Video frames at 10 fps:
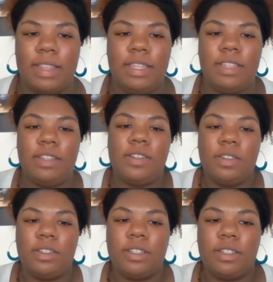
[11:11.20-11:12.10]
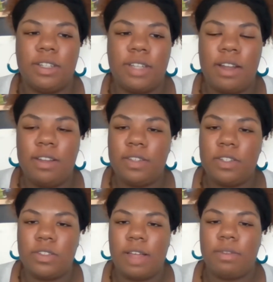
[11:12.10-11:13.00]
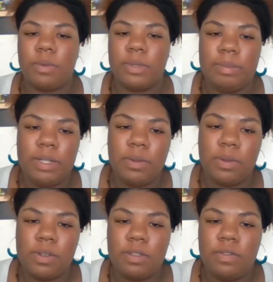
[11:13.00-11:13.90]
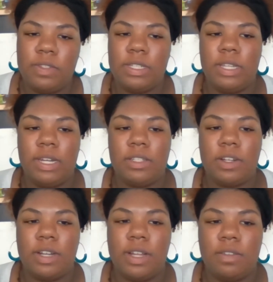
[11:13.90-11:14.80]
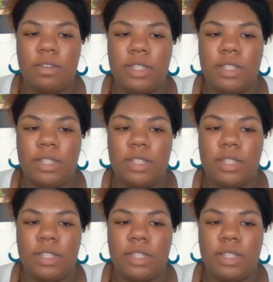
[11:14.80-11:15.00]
think, county officials have a really big role in facilitating turnout.